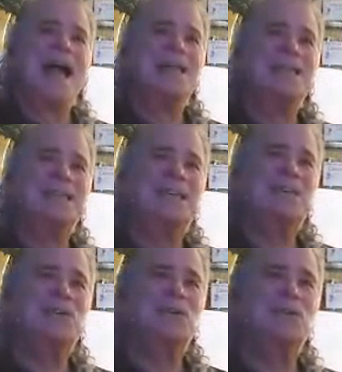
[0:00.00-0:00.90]
And this
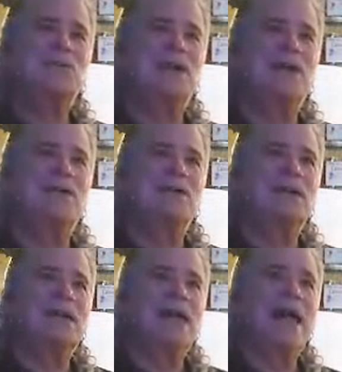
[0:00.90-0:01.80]
kid turned around
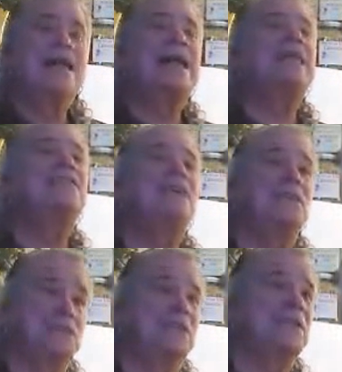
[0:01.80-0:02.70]
and he had
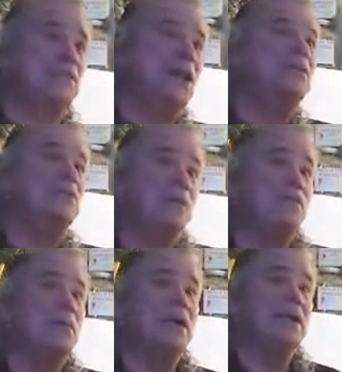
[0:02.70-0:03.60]
tears in his eyes from
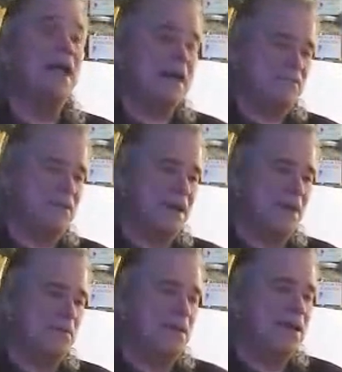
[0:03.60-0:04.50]
everybody laughing
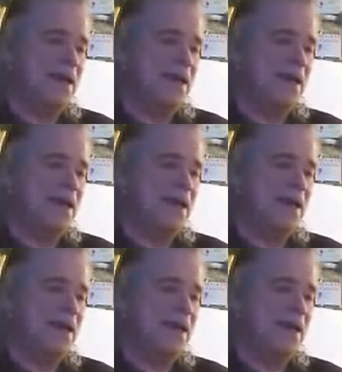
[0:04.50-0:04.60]
at him.